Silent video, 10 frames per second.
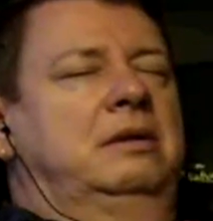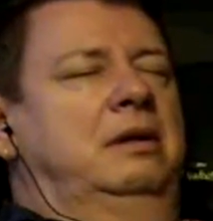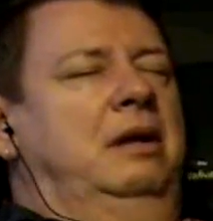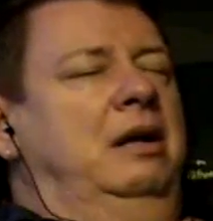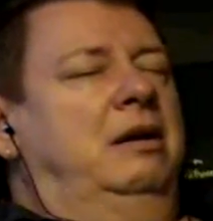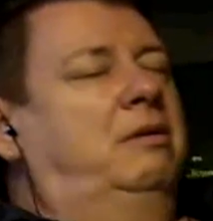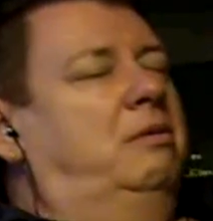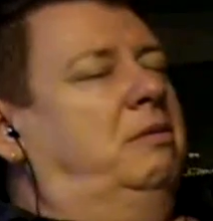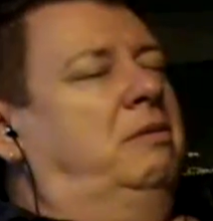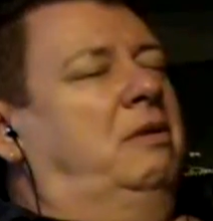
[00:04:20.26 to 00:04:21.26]
and
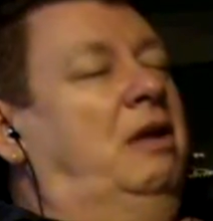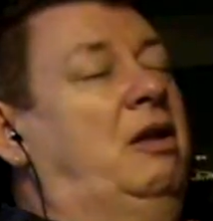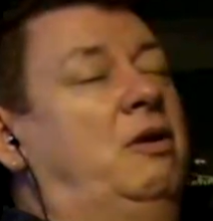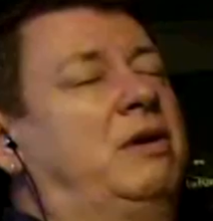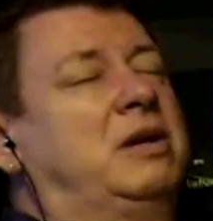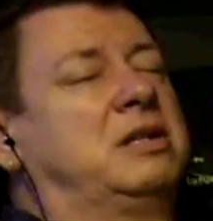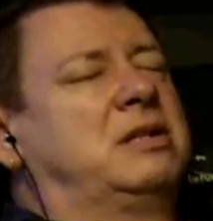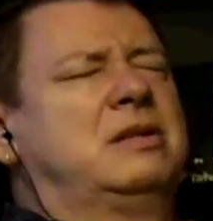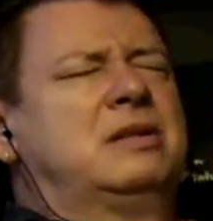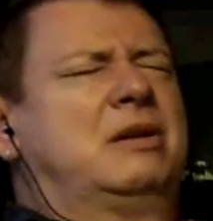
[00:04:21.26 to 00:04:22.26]
your
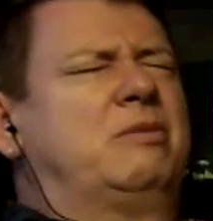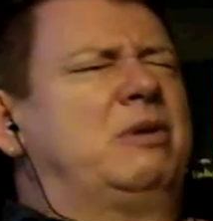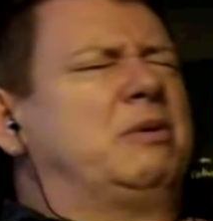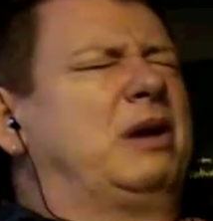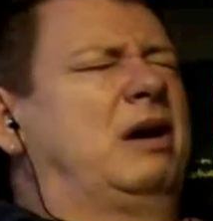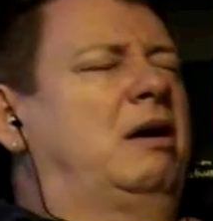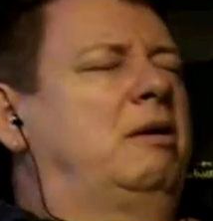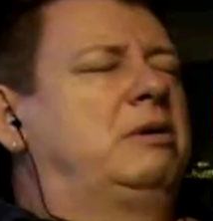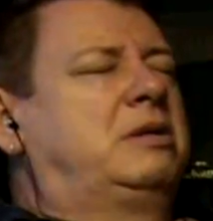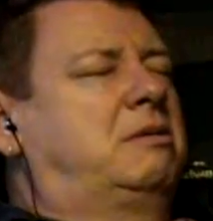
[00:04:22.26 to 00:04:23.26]
existence, and we will
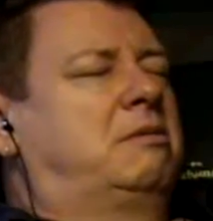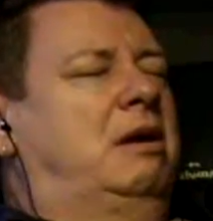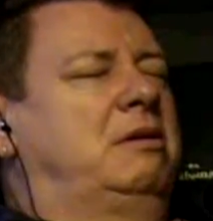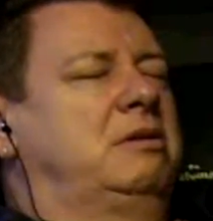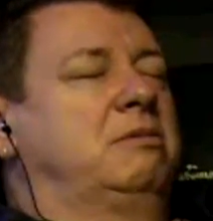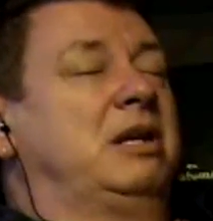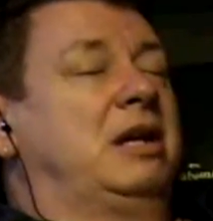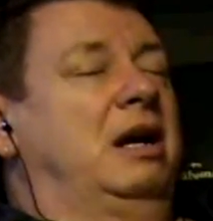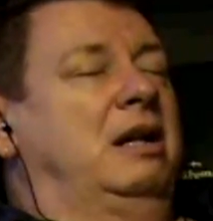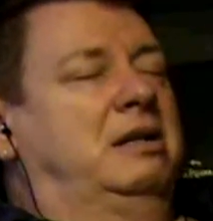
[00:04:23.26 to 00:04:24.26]
always surround you
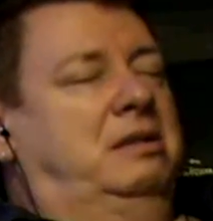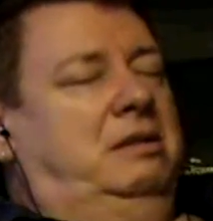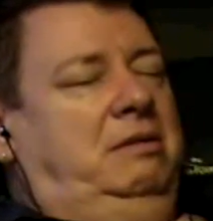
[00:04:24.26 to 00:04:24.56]
regardless.